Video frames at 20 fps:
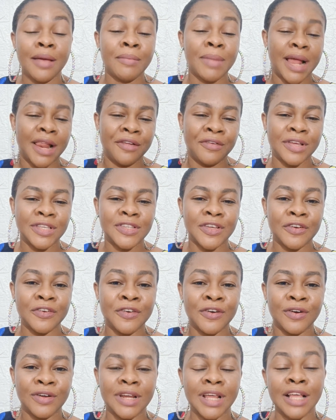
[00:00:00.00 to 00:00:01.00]
By the grace of
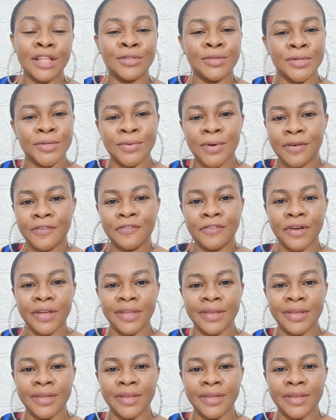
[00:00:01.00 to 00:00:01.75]
God, it will work for